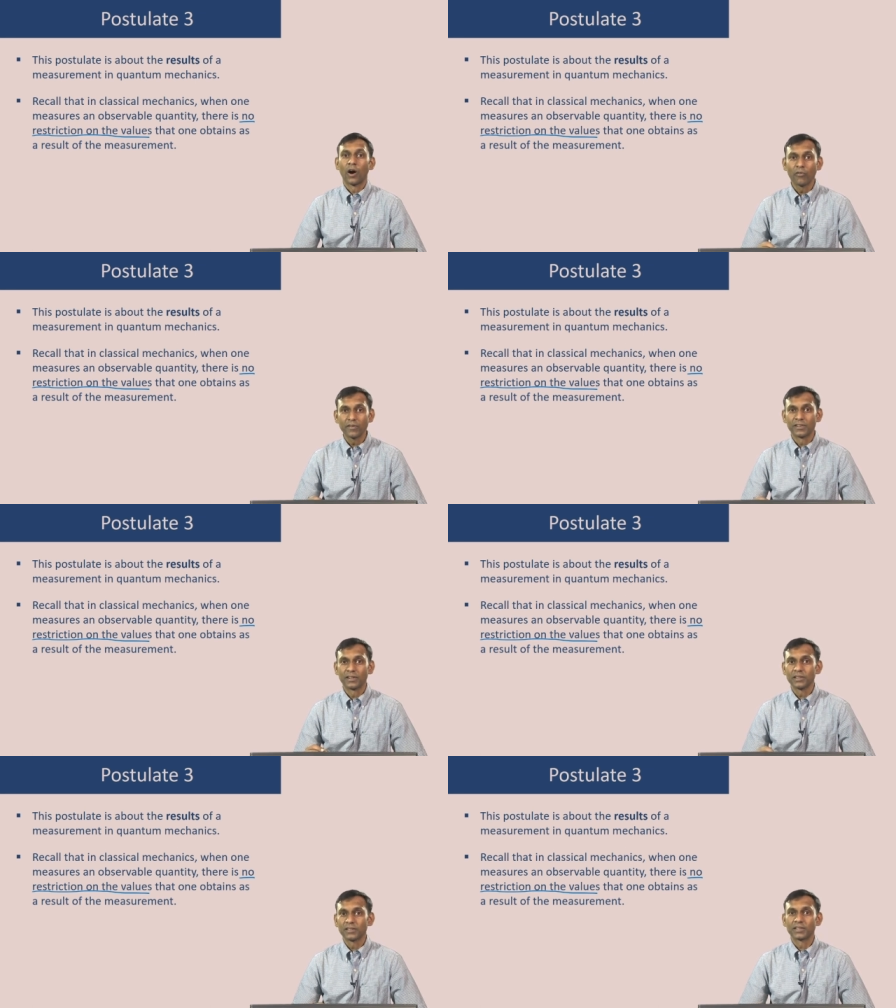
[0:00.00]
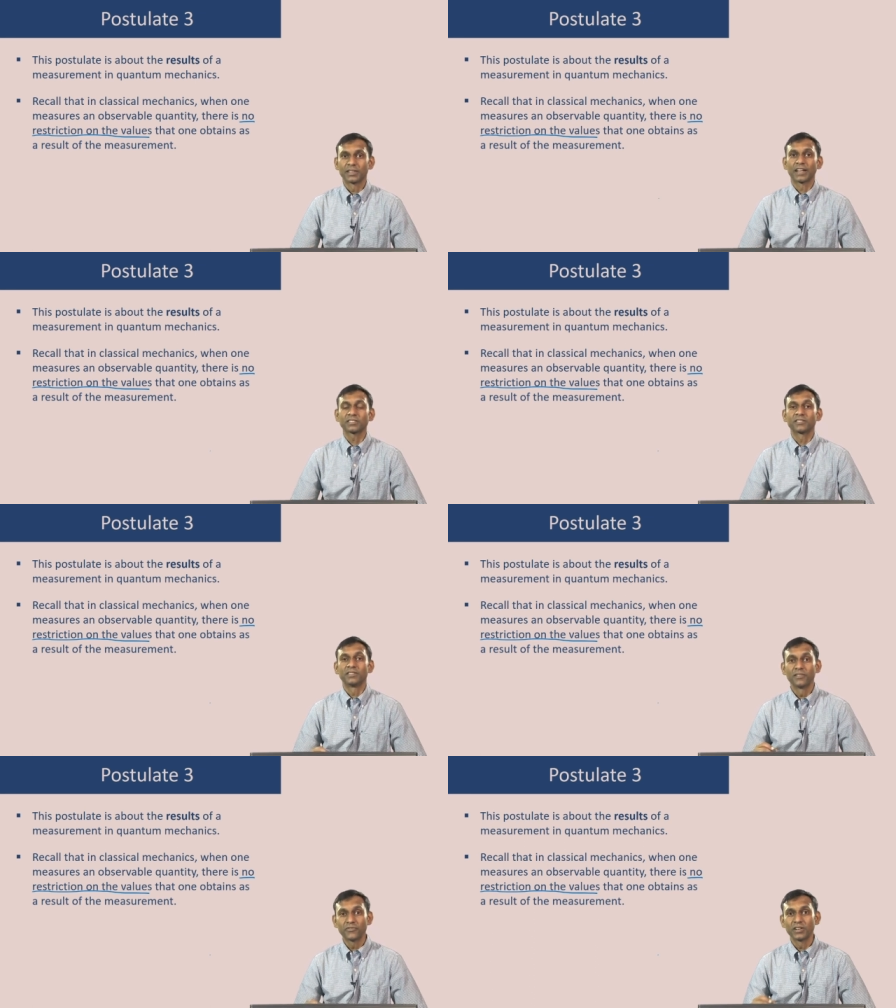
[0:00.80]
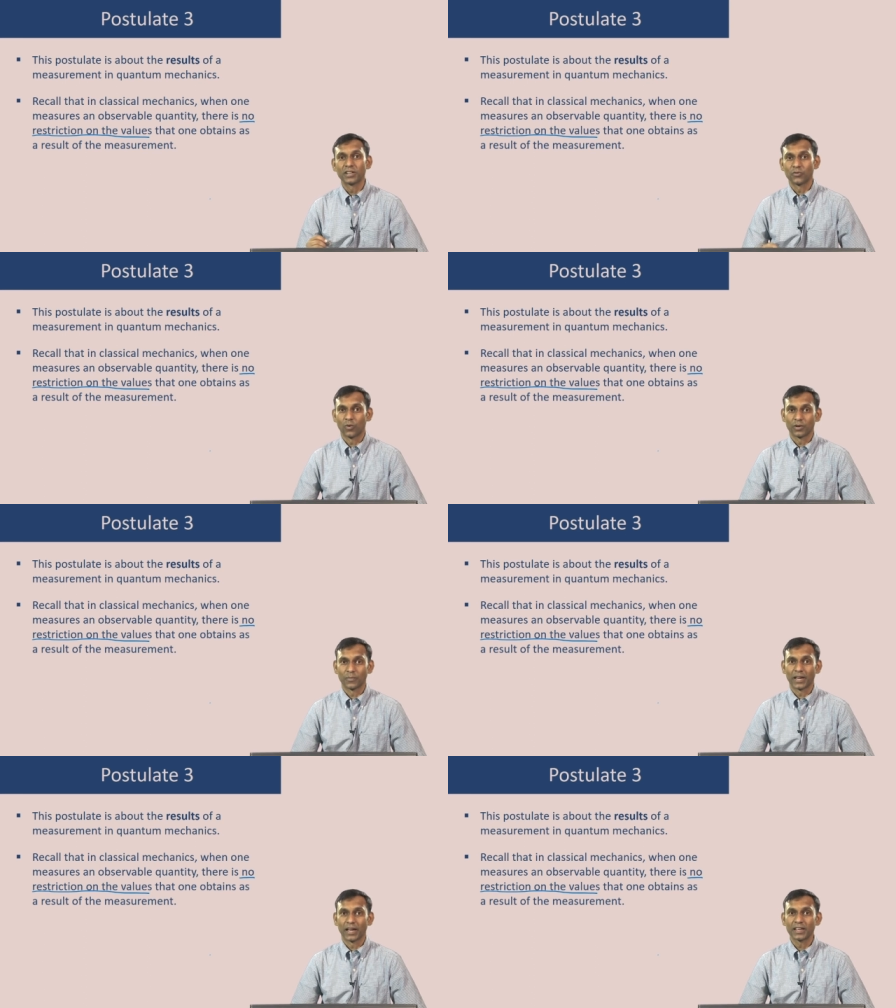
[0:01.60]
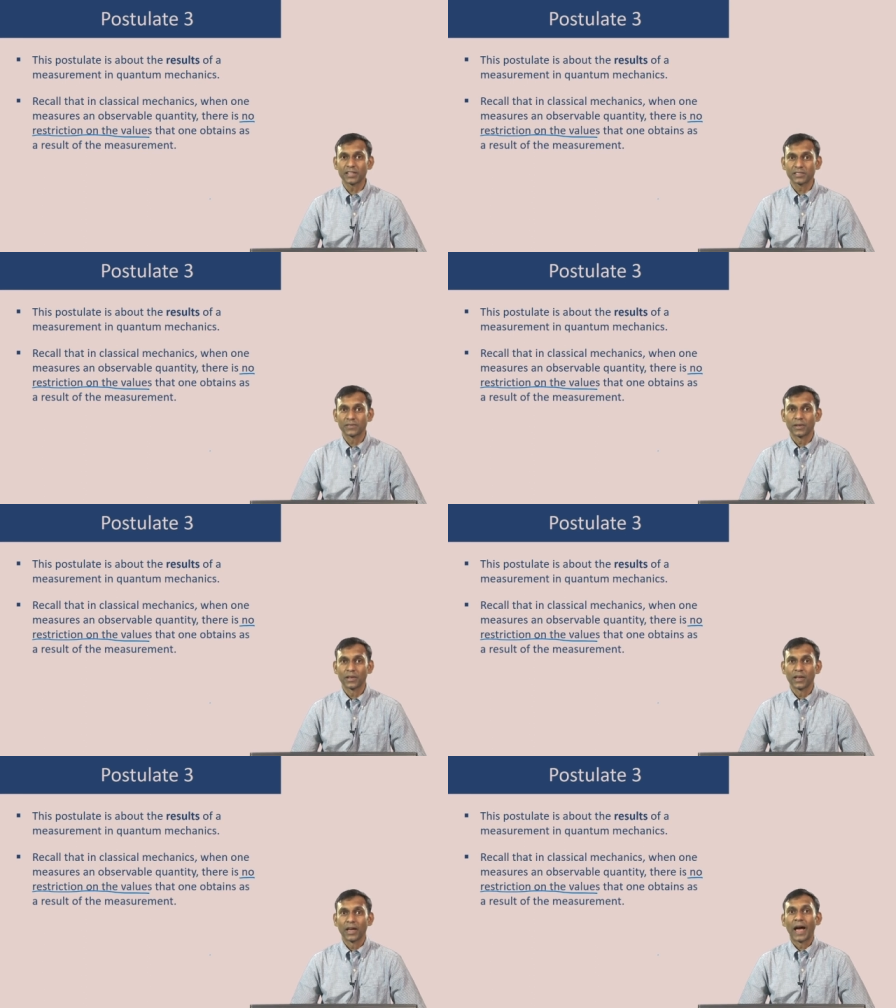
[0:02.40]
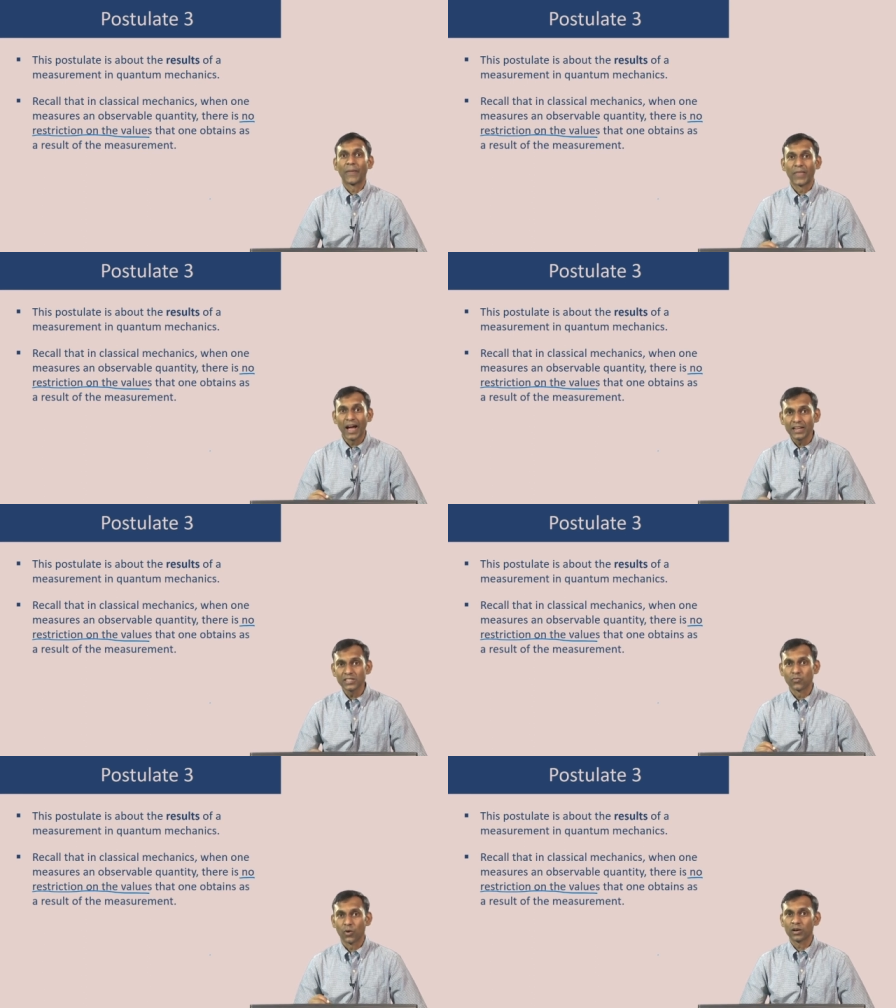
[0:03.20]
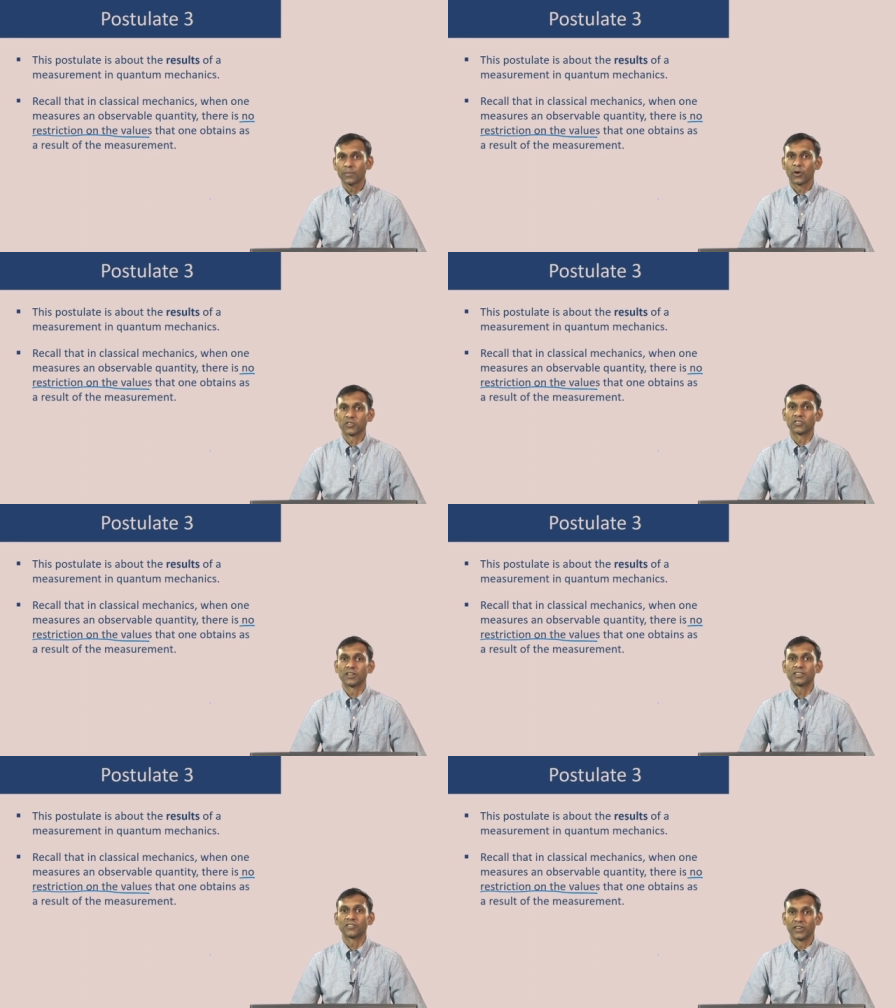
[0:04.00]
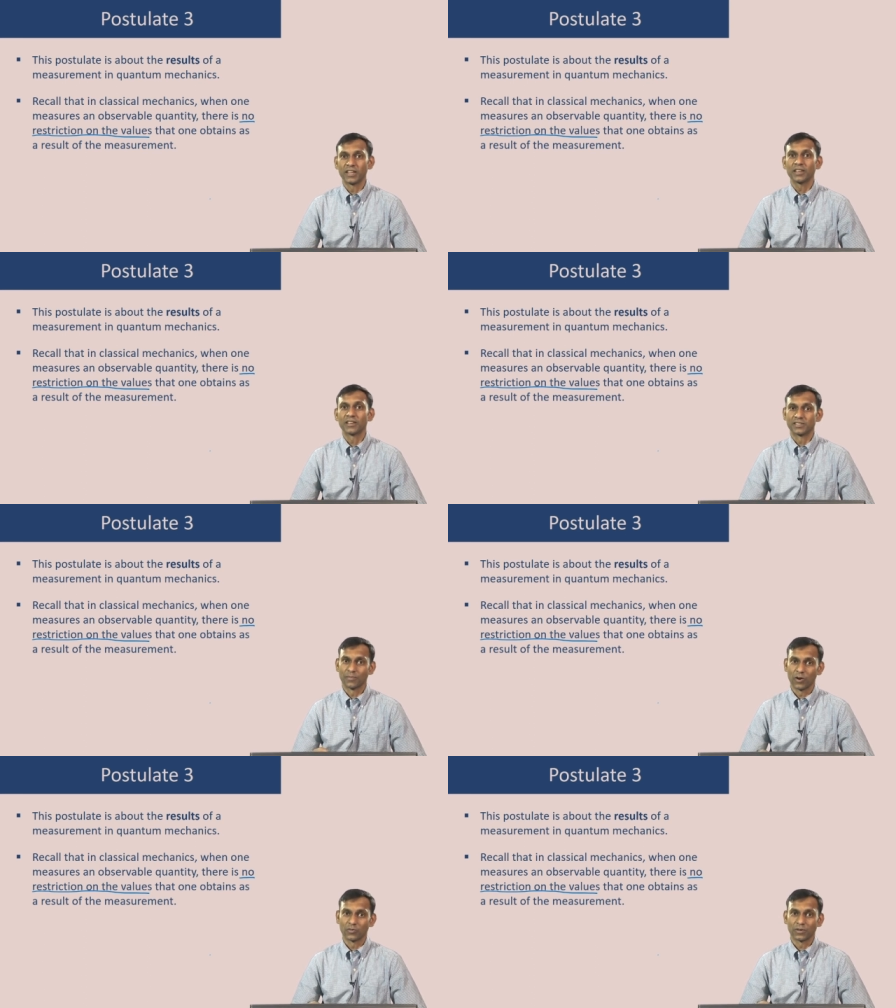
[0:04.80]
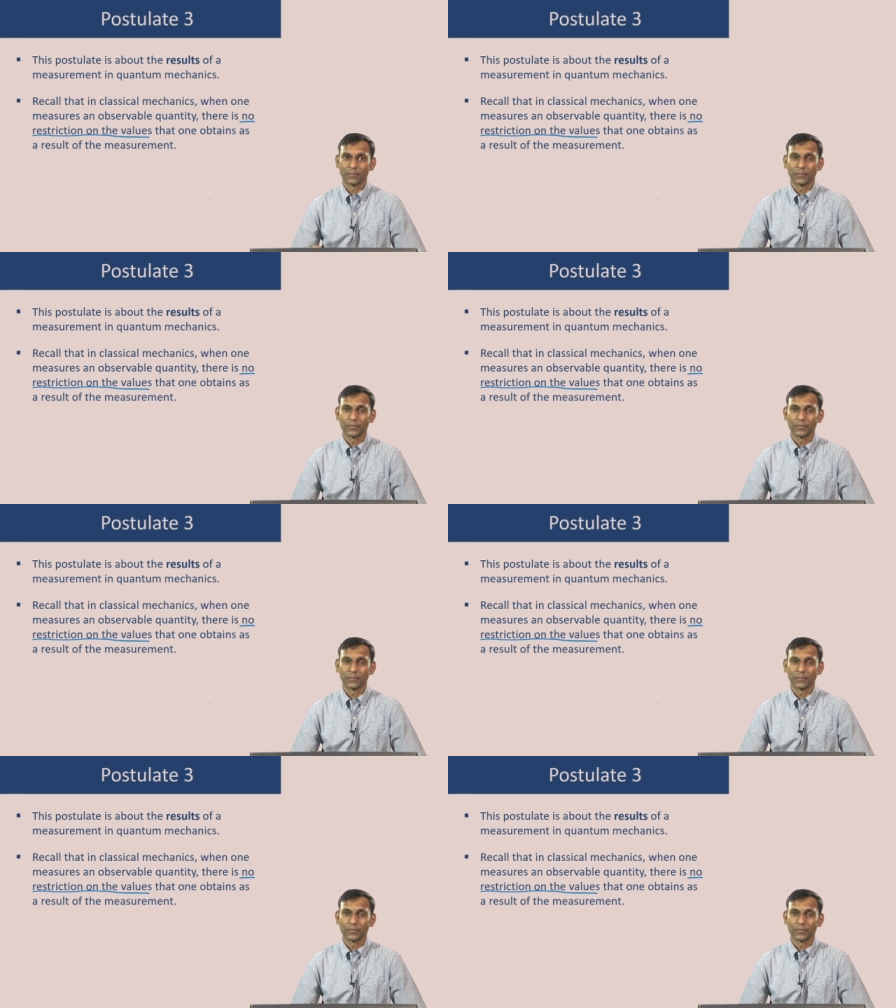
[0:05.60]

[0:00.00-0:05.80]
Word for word: However, that is different in quantum mechanics and that is what postulate 3 is about.